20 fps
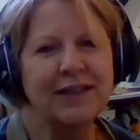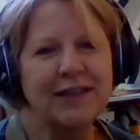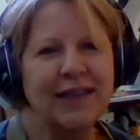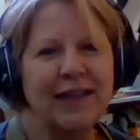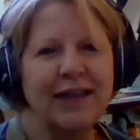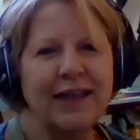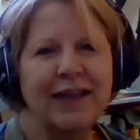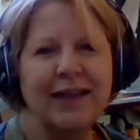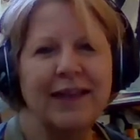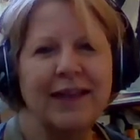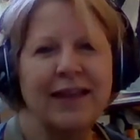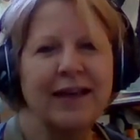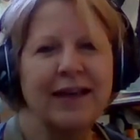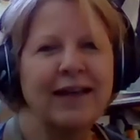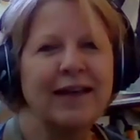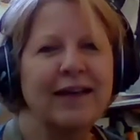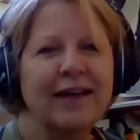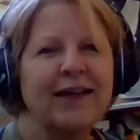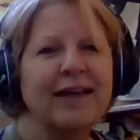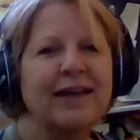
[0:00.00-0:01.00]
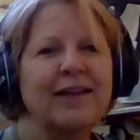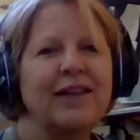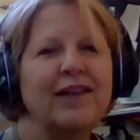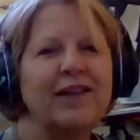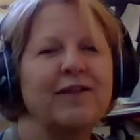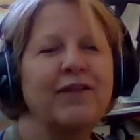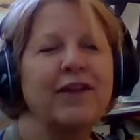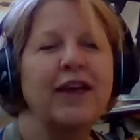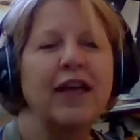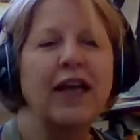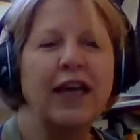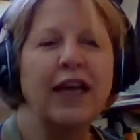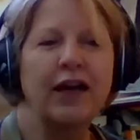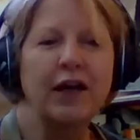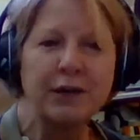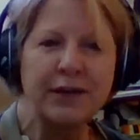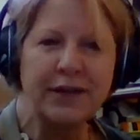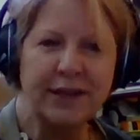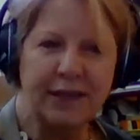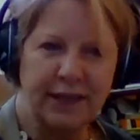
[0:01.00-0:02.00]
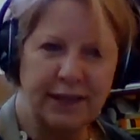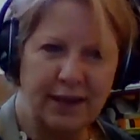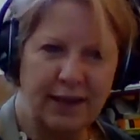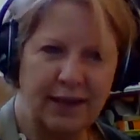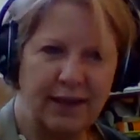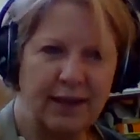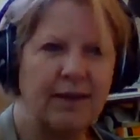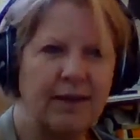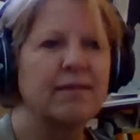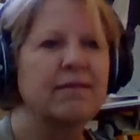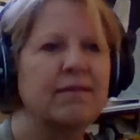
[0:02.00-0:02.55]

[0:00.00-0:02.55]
see the videos and the